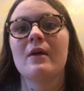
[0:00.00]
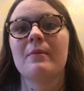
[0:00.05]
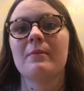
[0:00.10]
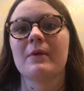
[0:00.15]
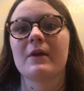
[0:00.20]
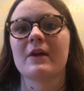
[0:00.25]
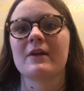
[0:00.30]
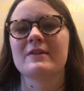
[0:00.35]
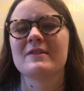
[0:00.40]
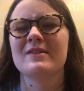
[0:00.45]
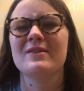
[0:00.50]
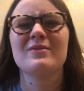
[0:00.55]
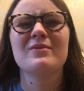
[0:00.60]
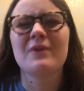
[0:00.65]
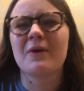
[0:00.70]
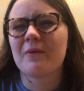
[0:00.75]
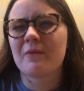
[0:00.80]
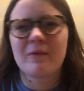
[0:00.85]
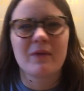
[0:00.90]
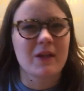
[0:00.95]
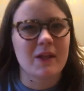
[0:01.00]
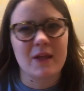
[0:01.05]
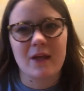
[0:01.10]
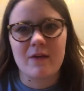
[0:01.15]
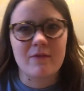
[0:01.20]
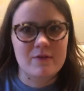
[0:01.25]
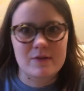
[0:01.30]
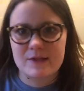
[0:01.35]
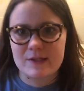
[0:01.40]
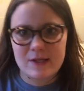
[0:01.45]
because you don't really
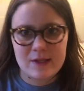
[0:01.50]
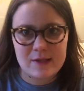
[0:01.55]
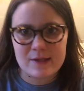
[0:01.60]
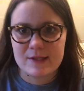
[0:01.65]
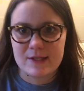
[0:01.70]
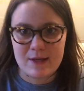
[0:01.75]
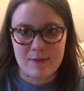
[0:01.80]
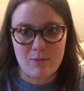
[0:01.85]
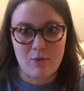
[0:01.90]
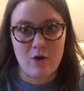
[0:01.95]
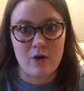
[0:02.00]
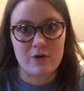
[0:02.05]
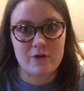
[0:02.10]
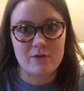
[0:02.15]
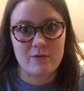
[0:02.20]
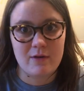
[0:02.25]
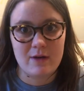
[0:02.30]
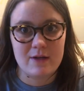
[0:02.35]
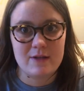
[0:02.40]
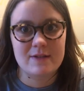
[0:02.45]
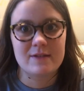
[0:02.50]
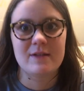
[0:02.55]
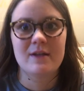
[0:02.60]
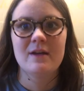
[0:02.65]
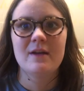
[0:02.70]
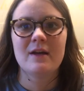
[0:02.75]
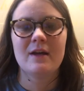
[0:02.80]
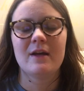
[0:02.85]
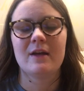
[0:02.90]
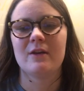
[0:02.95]
ever see the same rock twice.
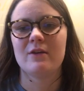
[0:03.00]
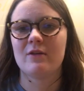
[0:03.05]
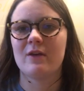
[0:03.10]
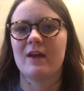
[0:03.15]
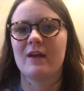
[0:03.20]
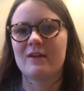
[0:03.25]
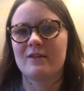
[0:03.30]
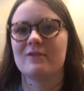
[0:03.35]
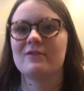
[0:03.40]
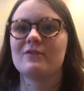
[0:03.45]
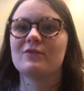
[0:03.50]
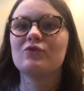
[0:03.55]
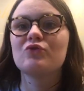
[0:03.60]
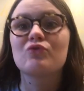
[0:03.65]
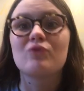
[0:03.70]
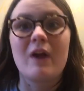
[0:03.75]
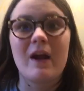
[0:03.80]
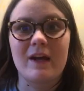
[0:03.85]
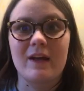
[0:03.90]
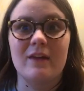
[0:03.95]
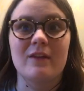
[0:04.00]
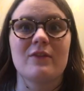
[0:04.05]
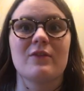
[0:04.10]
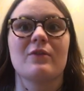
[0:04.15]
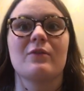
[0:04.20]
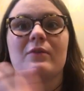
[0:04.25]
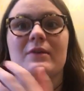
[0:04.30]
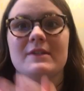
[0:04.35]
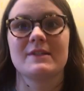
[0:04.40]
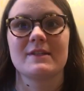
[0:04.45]
You can't track it,
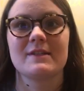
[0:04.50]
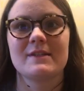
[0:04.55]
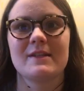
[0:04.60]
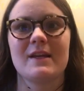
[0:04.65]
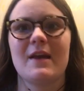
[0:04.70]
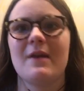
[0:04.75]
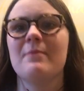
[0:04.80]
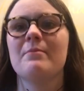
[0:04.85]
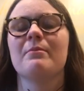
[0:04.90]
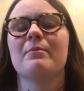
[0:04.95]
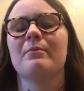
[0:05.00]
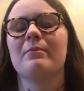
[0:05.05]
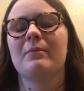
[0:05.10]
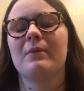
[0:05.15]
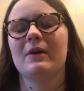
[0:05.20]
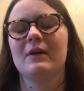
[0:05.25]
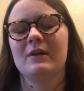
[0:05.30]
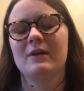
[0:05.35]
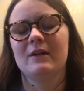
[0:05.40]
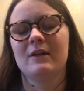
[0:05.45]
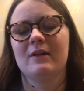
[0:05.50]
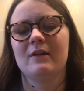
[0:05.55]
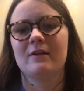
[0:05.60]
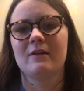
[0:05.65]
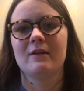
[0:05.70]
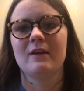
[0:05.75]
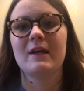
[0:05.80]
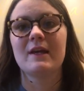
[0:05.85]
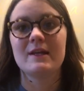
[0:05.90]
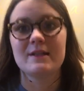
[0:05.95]
they're always the same, but in
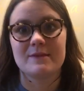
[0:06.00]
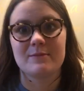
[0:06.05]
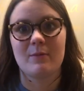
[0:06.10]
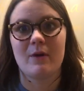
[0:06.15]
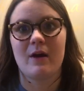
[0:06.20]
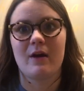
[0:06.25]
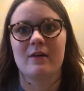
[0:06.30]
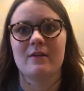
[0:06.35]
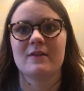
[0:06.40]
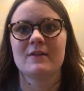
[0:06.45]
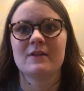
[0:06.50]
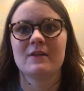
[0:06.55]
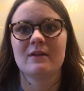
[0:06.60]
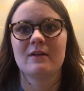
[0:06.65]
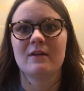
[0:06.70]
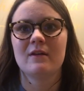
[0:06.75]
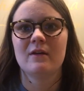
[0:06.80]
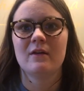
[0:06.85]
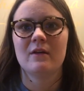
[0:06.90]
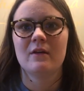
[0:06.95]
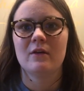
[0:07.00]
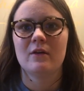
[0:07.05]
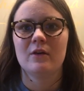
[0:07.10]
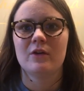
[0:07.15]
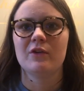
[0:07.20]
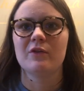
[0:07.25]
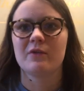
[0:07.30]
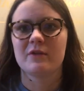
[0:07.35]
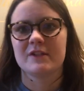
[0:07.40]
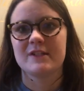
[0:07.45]
his mind,
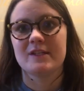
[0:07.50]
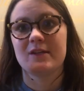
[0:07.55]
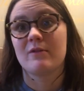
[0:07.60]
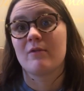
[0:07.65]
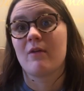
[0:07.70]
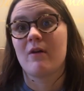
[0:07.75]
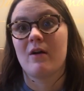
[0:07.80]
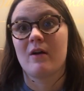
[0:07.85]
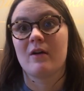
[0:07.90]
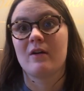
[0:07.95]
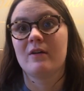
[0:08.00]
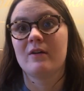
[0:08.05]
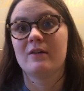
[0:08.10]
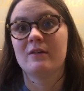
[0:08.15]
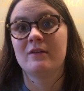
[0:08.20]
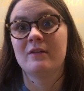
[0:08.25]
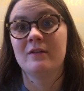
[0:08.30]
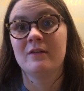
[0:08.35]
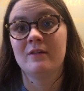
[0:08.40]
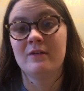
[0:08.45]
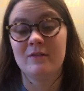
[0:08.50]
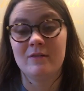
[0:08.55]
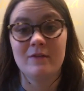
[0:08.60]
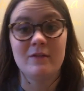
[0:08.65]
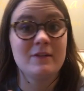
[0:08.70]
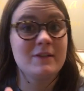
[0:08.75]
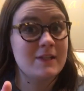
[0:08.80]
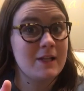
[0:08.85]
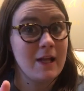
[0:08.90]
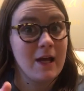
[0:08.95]
you could see a rock
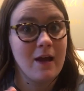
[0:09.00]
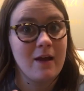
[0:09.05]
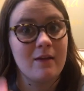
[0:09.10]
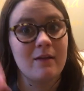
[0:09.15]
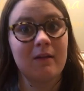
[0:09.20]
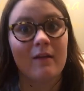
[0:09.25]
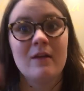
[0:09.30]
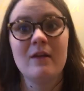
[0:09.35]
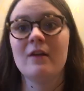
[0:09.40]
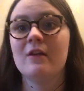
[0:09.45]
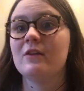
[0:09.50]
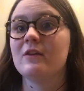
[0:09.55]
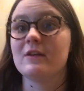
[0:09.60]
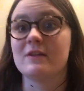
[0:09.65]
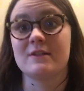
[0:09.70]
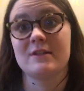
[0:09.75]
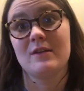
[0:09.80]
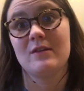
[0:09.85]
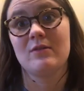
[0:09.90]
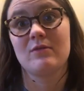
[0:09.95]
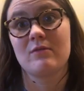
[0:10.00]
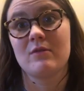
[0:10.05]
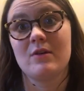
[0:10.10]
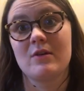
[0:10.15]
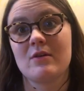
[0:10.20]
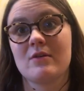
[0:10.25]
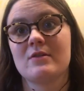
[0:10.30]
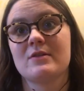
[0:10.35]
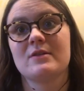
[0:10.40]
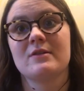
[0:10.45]
today, you could see in 3
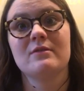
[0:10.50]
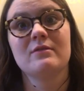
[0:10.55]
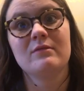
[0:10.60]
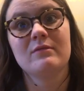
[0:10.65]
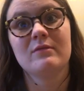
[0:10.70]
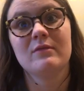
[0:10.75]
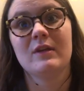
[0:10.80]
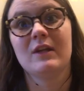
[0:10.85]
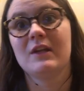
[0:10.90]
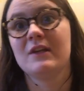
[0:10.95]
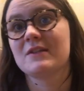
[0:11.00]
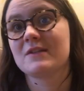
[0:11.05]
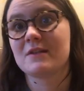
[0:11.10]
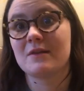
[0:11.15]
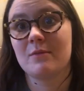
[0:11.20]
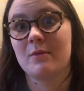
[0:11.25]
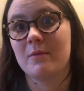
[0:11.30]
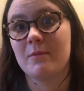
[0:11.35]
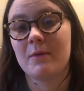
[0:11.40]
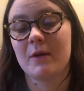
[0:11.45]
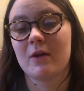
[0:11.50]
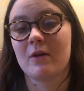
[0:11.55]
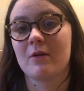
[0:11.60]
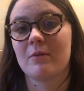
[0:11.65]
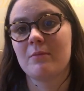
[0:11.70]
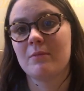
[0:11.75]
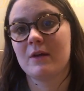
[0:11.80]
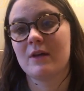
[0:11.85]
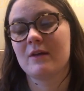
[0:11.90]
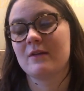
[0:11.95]
years, and it's going to be bigger
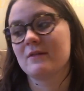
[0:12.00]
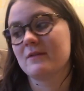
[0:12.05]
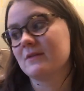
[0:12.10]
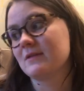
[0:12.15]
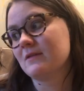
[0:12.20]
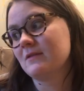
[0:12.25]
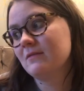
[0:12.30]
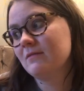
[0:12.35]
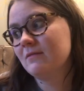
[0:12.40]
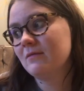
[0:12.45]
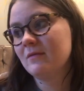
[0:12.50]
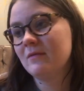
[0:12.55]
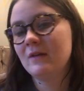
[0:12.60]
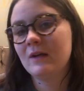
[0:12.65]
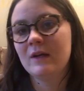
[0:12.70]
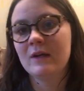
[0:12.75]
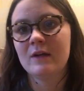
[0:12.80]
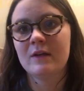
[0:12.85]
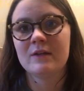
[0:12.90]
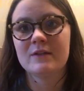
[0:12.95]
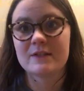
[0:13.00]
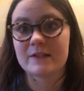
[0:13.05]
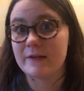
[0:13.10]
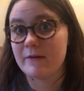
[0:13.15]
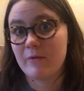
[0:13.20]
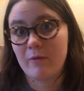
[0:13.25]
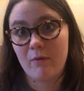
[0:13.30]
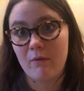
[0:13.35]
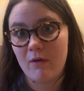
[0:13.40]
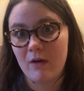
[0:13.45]
because it's a
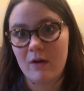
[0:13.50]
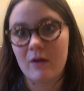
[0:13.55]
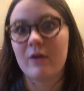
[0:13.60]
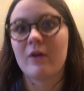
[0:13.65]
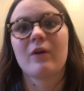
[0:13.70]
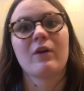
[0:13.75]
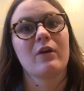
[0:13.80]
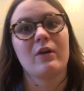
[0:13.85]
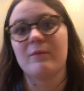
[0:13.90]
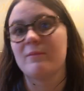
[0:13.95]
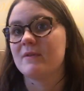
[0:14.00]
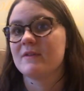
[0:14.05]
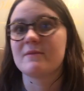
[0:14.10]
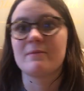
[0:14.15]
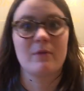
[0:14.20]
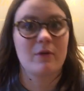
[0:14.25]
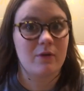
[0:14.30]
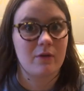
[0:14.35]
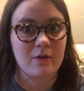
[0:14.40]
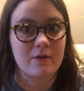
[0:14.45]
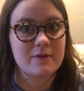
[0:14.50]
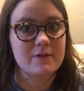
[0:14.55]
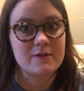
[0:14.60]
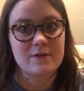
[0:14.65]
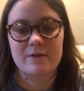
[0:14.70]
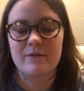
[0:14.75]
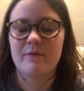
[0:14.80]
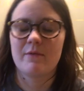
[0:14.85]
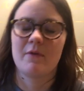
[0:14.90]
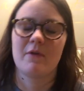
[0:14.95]
different rock, or it could be smaller because it's
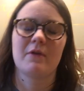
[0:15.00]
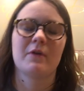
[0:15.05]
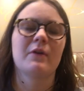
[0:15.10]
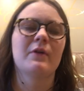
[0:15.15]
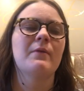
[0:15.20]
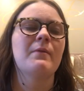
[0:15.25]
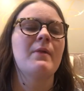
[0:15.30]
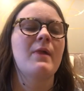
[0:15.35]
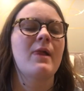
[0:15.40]
a different rock.